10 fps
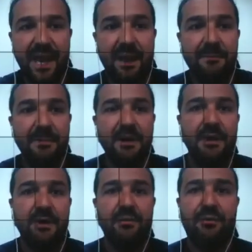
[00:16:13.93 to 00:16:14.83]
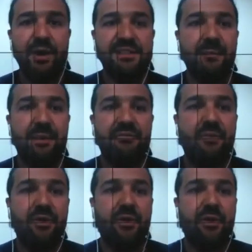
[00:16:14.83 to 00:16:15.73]
Yeah. For example,
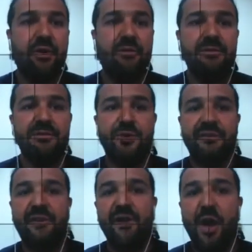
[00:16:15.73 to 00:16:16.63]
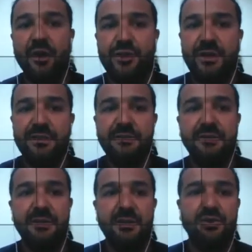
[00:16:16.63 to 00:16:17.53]
for the 3500s,
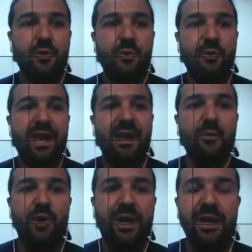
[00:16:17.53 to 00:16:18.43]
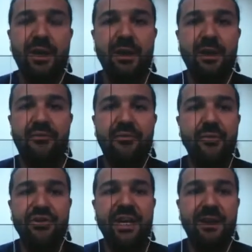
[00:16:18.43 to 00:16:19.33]
so we can work in full
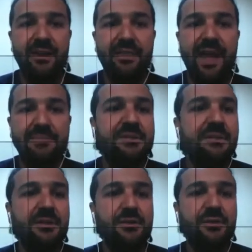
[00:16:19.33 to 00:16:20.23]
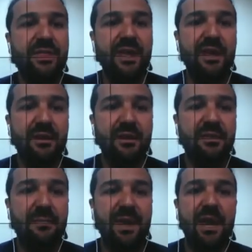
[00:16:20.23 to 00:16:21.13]
ocean depth. So the
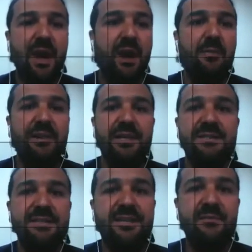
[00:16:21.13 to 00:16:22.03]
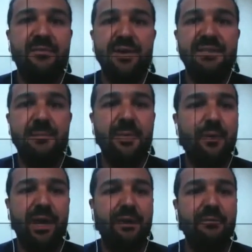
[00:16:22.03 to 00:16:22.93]
big hull-mounted system, for example,
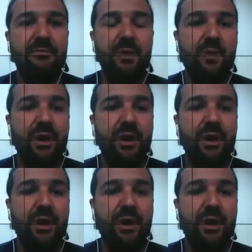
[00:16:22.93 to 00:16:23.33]
we can